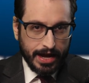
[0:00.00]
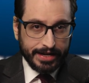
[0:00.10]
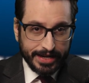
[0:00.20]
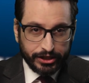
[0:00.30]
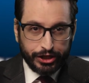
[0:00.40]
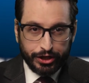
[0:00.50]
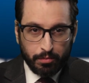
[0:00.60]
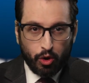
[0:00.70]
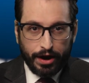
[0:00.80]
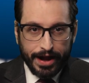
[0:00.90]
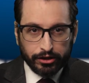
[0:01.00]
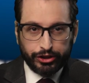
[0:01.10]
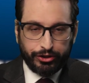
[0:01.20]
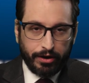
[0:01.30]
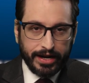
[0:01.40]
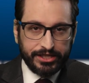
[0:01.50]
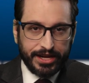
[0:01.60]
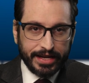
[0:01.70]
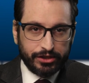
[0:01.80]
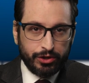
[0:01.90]
In addition to more airstrikes
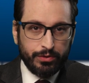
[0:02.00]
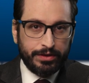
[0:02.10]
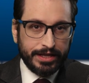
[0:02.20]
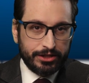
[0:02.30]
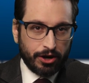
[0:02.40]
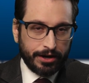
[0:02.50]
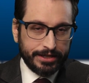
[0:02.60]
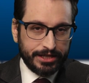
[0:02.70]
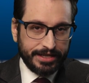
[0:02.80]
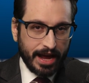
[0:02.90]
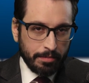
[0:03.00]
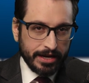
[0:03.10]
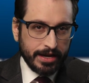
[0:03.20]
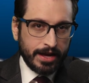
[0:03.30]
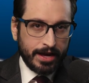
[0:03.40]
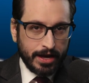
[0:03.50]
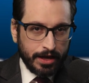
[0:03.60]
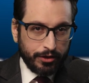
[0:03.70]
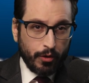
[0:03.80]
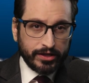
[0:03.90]
against Houthi targets in Yemen,
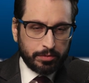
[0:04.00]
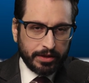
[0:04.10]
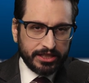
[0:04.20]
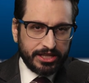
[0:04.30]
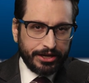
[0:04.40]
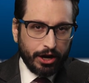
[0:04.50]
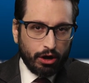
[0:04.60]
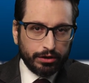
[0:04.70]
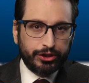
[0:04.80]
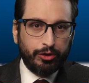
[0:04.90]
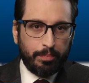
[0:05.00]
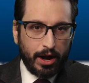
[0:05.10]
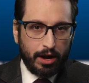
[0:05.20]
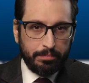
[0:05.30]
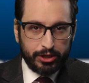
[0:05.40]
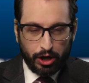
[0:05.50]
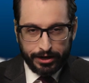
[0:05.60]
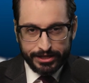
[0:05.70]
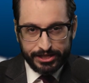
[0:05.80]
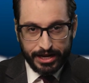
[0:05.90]
the U.S. military also bombed
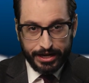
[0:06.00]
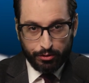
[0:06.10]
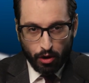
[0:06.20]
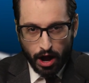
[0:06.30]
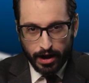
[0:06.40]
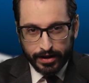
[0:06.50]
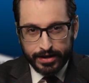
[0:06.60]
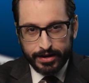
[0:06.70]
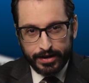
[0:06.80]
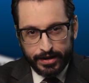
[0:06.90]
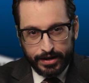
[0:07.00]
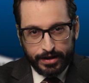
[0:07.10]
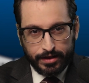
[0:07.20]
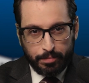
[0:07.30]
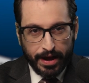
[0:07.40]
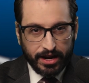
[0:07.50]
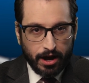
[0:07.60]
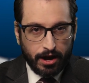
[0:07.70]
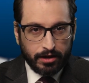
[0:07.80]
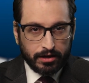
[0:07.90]
targets in Iraq. The
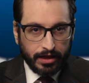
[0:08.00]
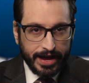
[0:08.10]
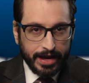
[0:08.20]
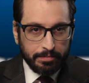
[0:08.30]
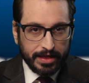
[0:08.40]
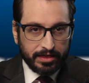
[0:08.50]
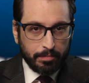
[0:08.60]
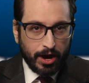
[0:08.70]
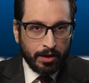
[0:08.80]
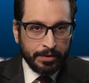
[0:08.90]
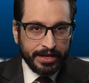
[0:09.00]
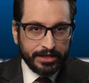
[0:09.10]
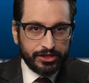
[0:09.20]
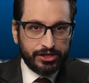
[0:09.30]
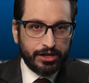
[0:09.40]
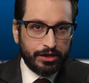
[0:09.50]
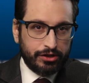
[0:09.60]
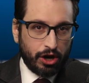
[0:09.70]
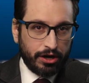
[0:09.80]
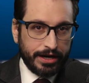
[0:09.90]
Pentagon claimed that the bombings
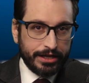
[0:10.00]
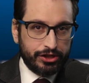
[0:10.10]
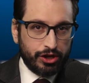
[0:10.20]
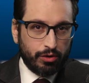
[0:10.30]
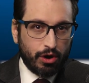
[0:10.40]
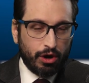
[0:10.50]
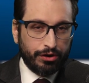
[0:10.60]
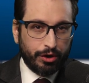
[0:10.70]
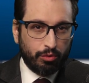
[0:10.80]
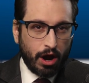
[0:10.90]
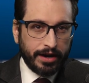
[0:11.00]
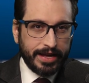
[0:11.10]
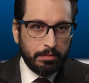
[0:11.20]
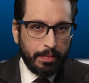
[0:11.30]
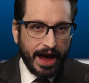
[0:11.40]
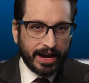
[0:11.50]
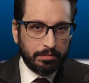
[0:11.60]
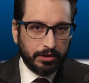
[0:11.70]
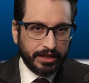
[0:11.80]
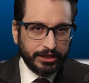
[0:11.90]
targeted so-called
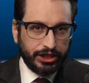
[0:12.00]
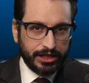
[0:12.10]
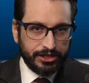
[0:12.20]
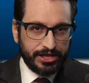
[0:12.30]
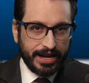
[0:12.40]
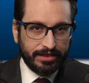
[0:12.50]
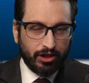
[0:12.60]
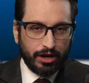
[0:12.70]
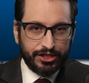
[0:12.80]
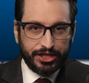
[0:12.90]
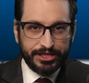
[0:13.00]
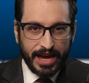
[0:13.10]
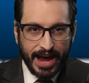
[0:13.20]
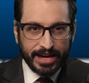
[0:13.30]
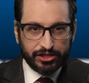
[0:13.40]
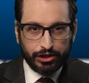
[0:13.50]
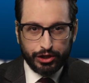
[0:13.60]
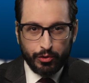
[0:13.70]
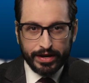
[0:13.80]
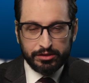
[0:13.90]
Iranian-backed militias that had launched attacks
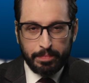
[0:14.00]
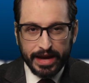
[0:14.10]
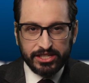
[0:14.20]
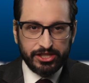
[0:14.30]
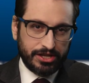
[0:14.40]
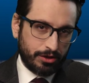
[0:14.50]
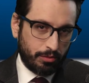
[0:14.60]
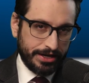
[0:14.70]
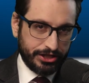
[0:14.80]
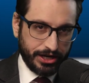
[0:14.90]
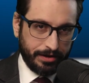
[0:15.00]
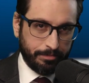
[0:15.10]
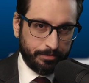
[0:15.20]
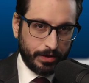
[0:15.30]
on U.S. bases in the region.